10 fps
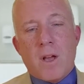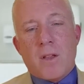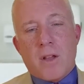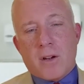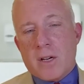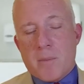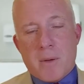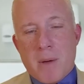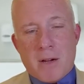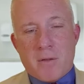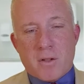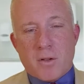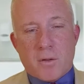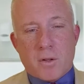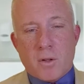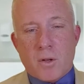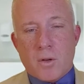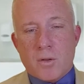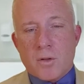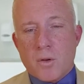they're going to be beneficial for
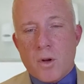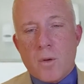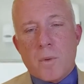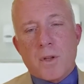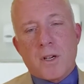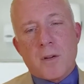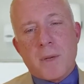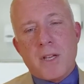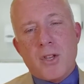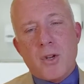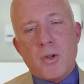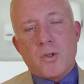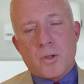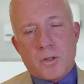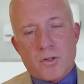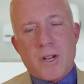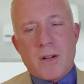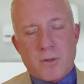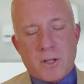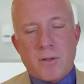glucose control, but they're going to be neutral
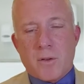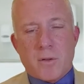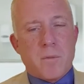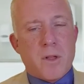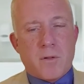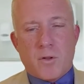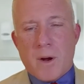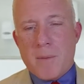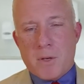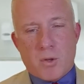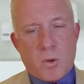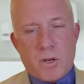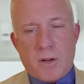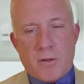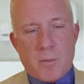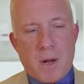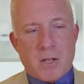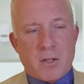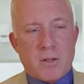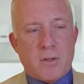generally for the great majority of your
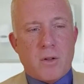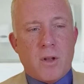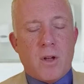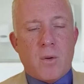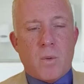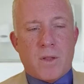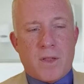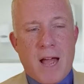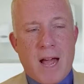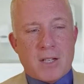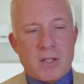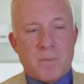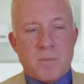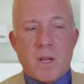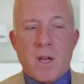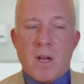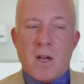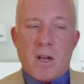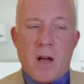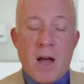patients with NASH.
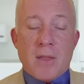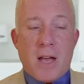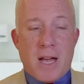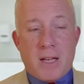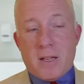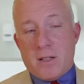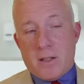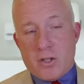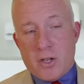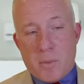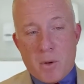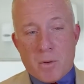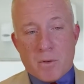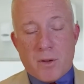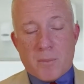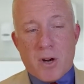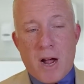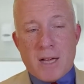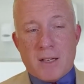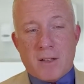Unlike the G L P one receptor
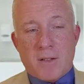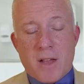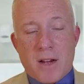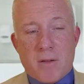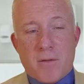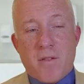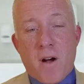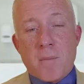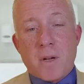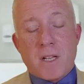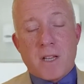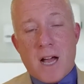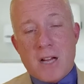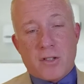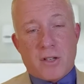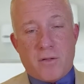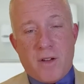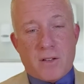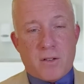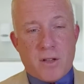agonists that are pharmacologic
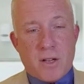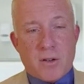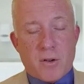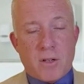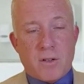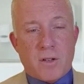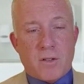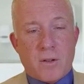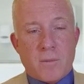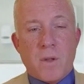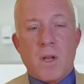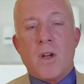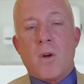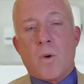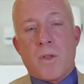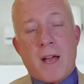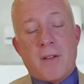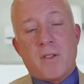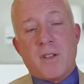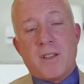effects on the incretin system, where they have
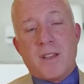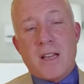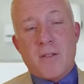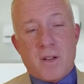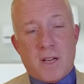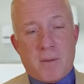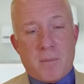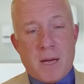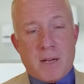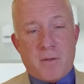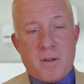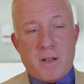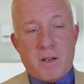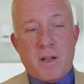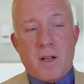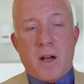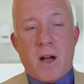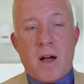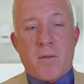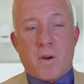significant benefit
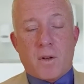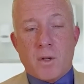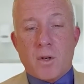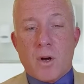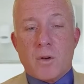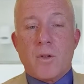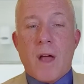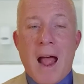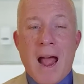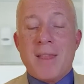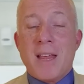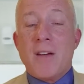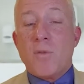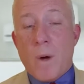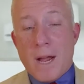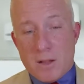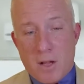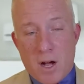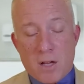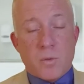uh, for glucose, and they have weight
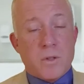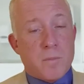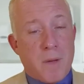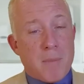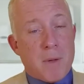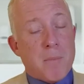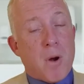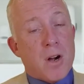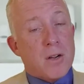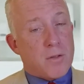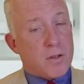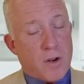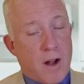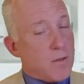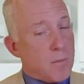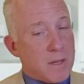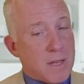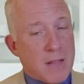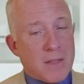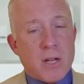loss, which may be part of the driver, but
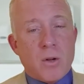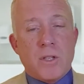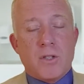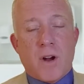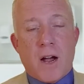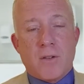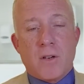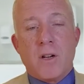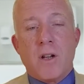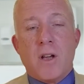not the only driver